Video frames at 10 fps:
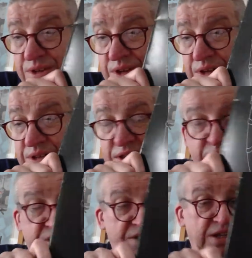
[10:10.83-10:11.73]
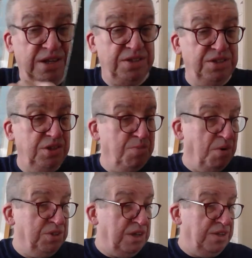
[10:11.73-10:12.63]
And as I said, that's the
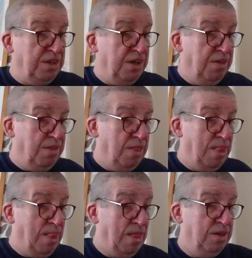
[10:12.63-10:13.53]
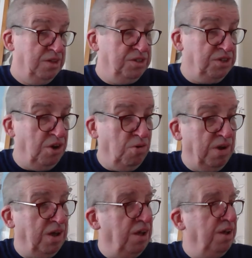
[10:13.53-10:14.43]
Newport Center.
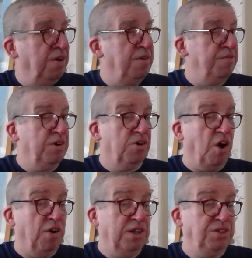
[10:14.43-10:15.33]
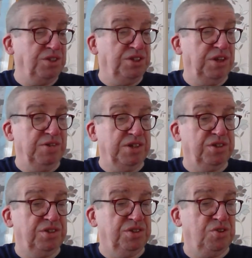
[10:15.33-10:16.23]
So Phil Collins, A
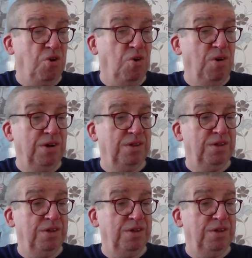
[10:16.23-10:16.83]
Serious Tour.